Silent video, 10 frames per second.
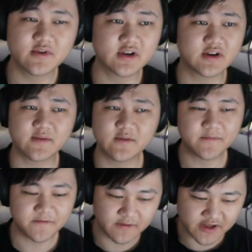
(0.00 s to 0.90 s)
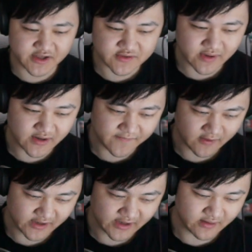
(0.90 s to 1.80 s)
You could give him flinch, right?
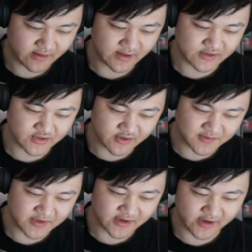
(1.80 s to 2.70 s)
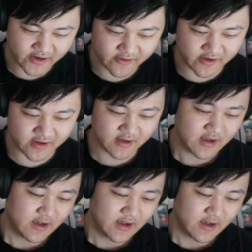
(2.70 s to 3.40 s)
For again, an extra thirty percent on Harry.